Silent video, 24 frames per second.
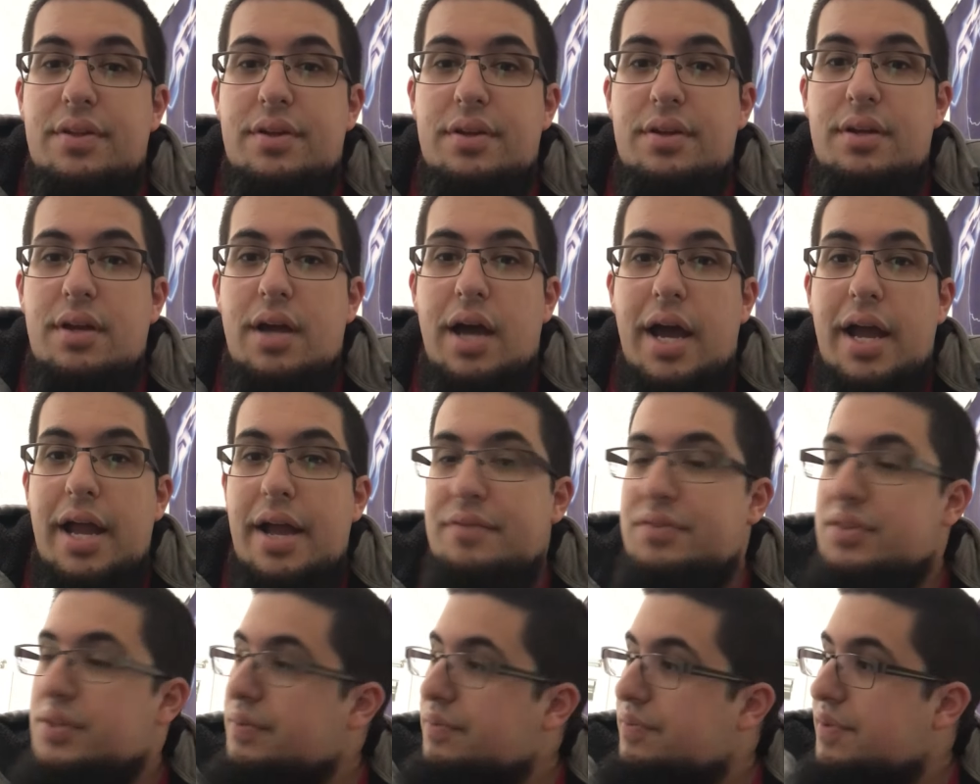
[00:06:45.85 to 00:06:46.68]
I have
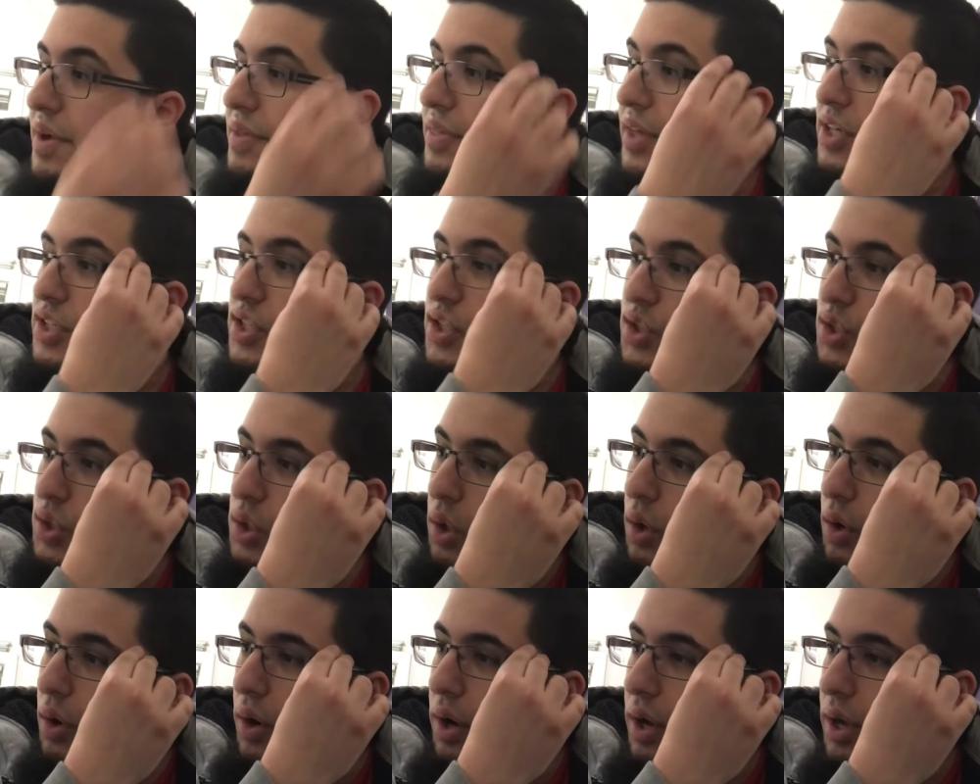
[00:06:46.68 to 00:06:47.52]
some faith. I just
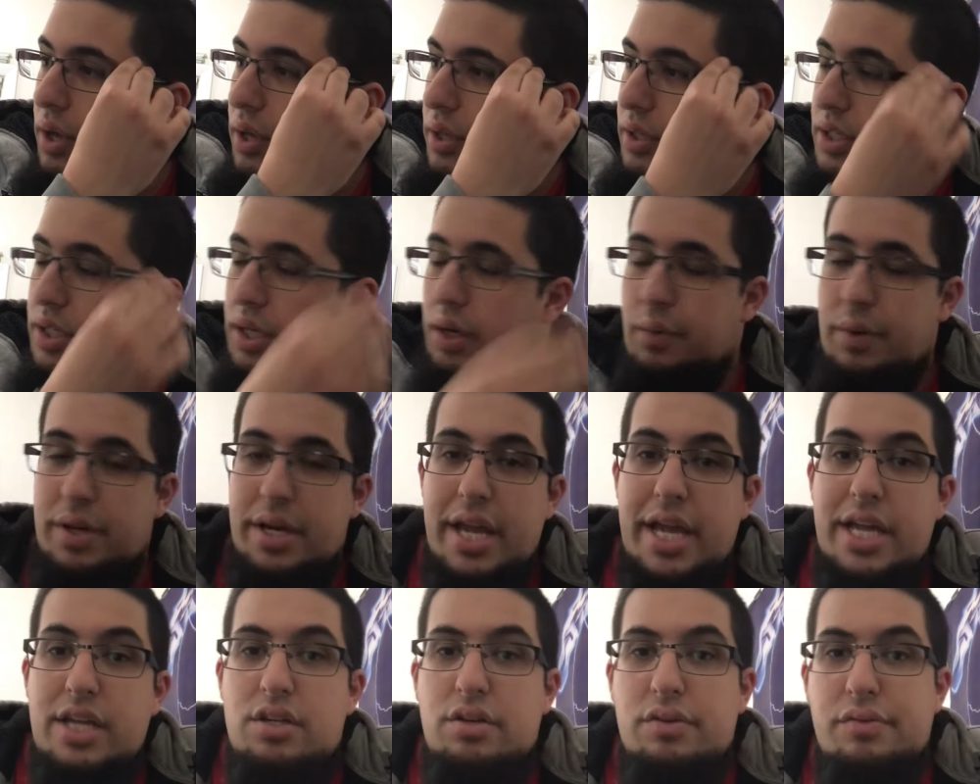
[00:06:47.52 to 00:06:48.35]
saw, you know, an
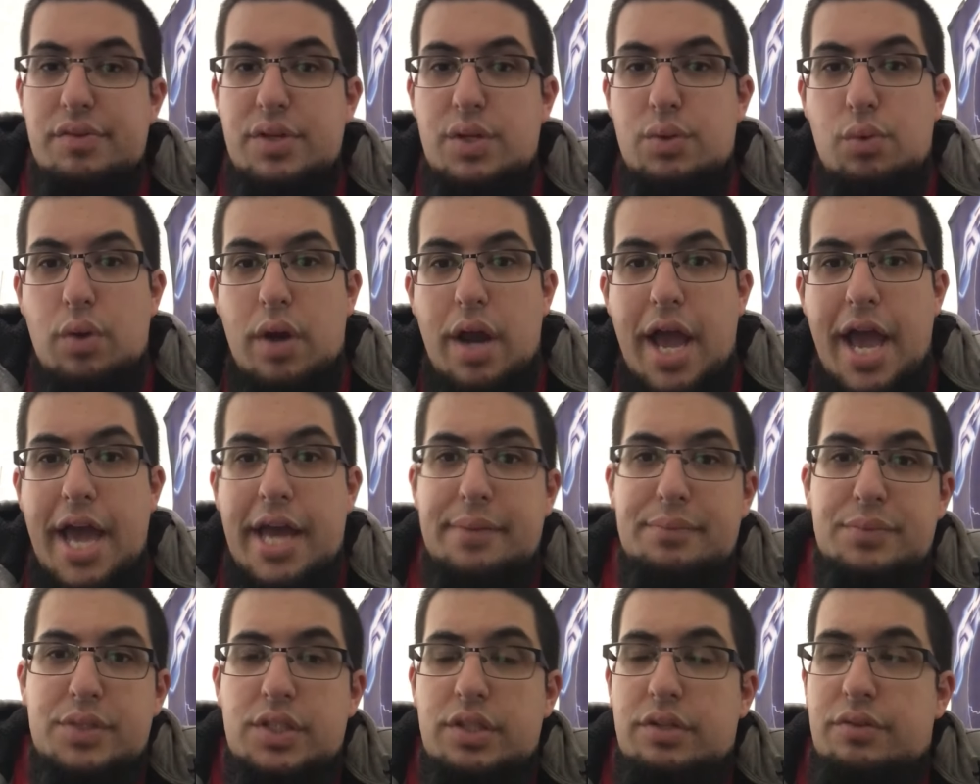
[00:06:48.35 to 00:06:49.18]
interview where Adam
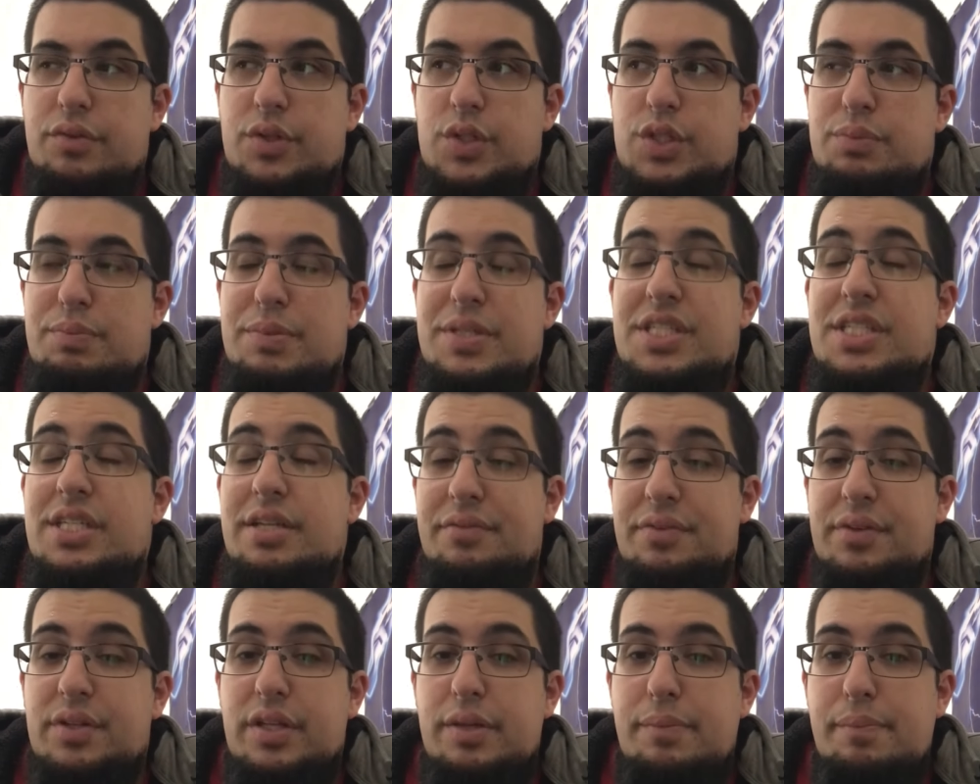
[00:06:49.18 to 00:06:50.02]
Silver
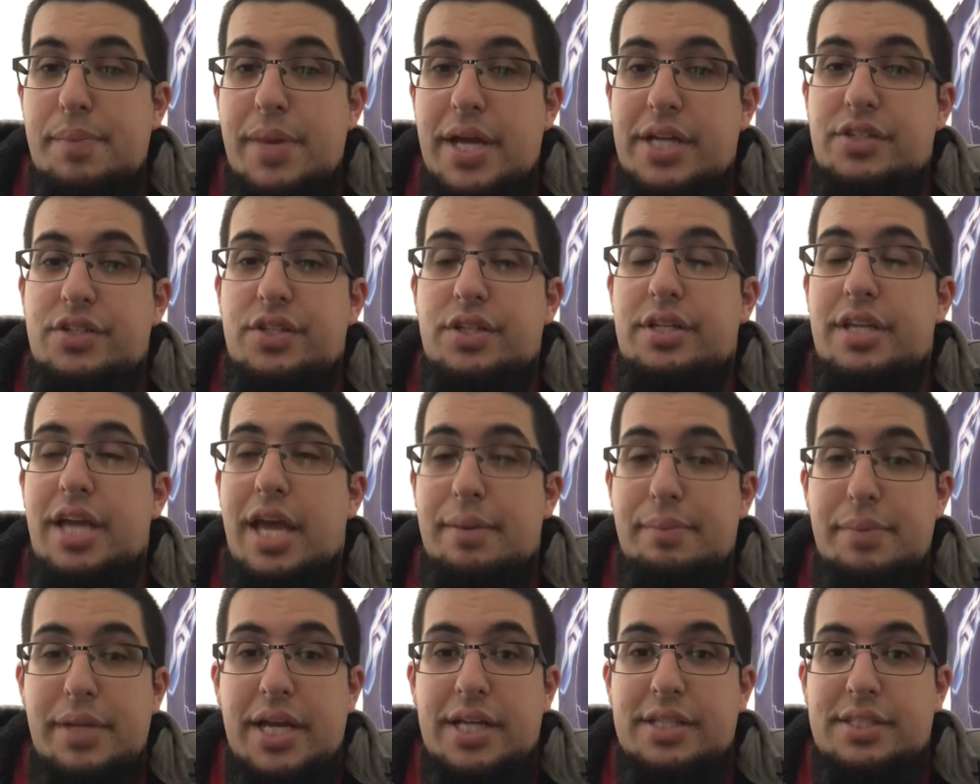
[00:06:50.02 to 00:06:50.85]
specifically mentioned
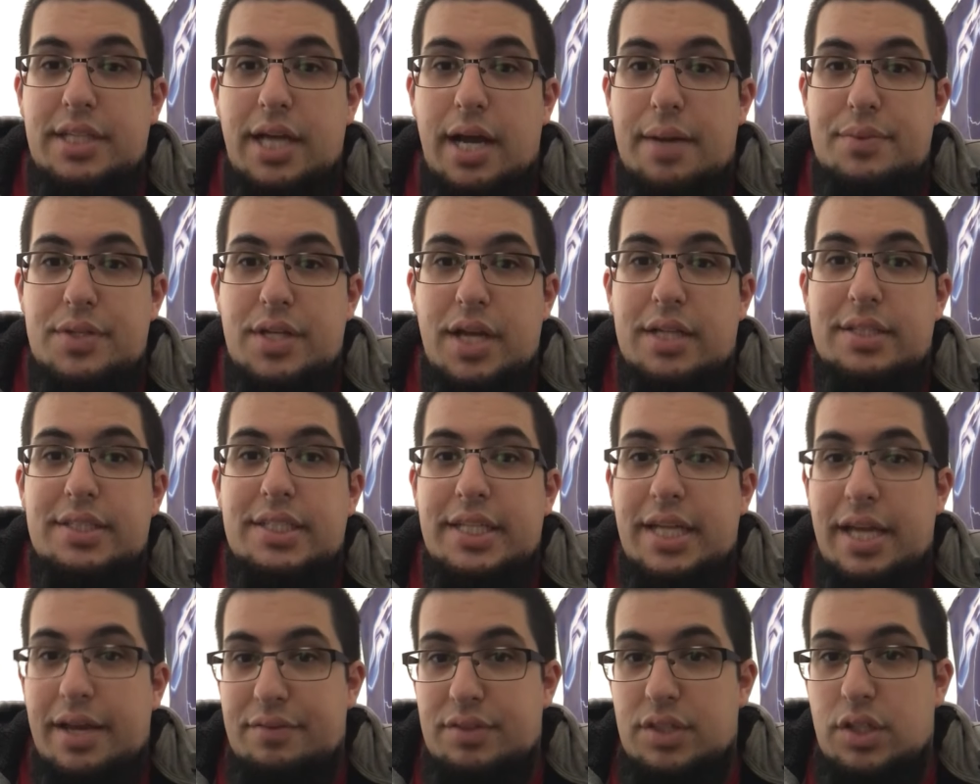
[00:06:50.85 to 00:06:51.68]
NBA Top Shot to
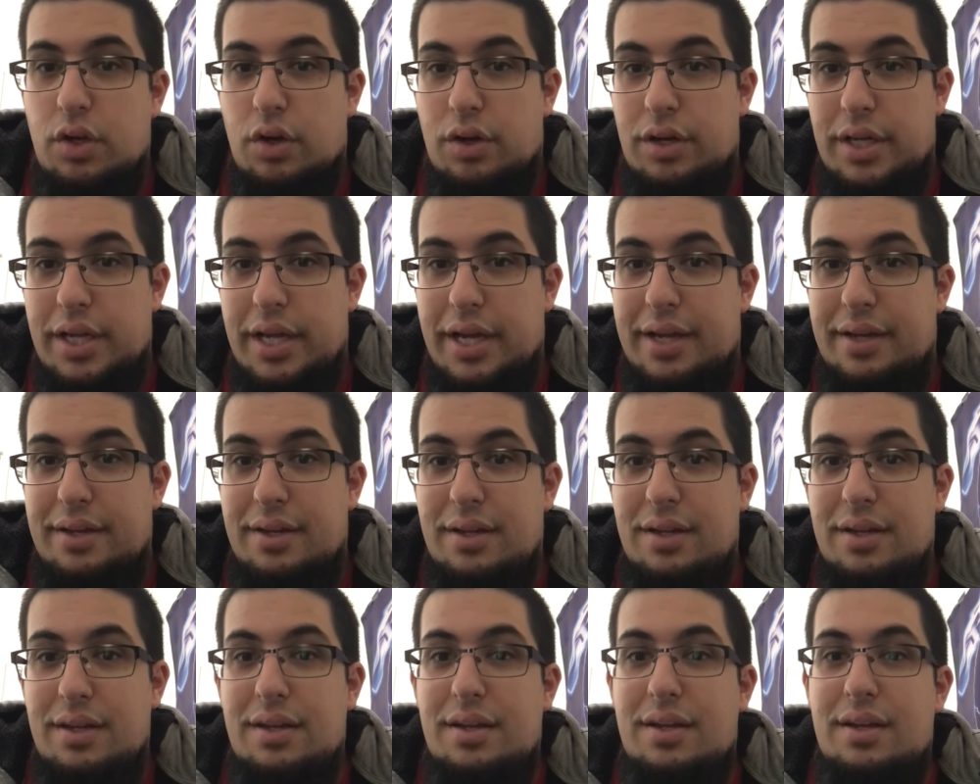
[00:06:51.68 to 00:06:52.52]
Kevin Garnett.
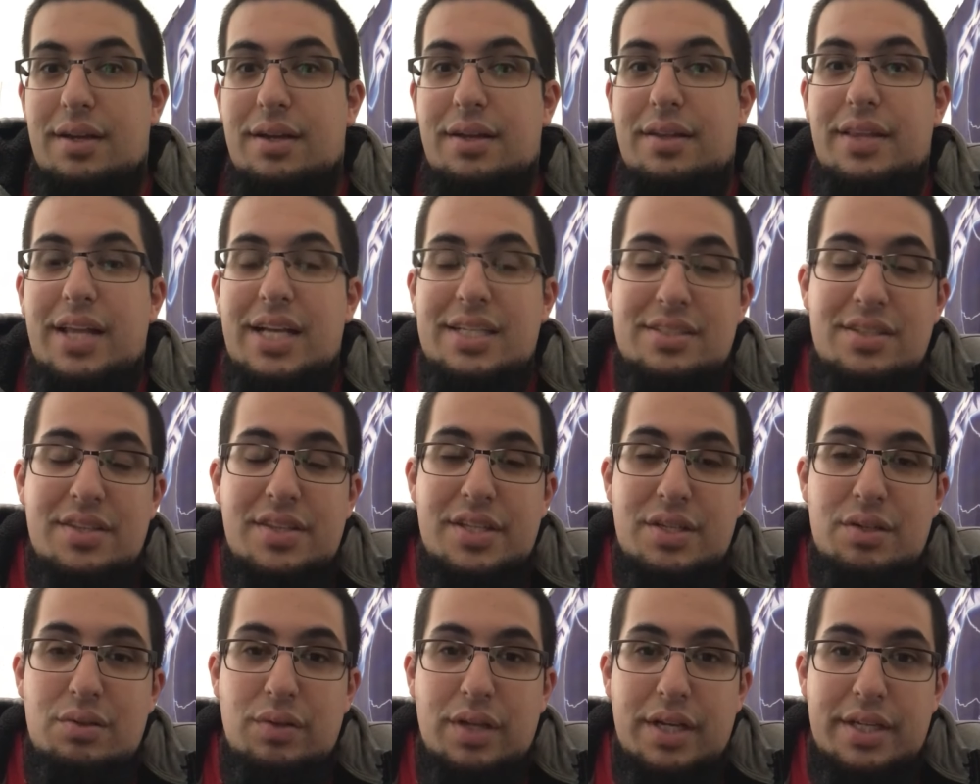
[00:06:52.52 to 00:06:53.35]
That's the thing you
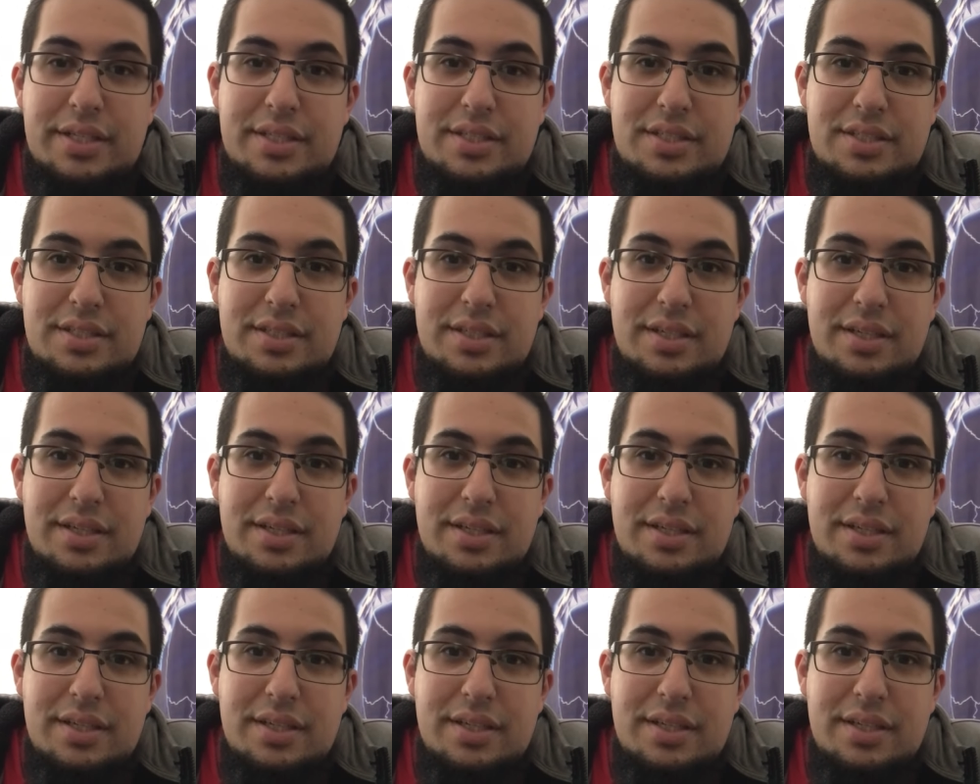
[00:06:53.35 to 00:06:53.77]
like to see.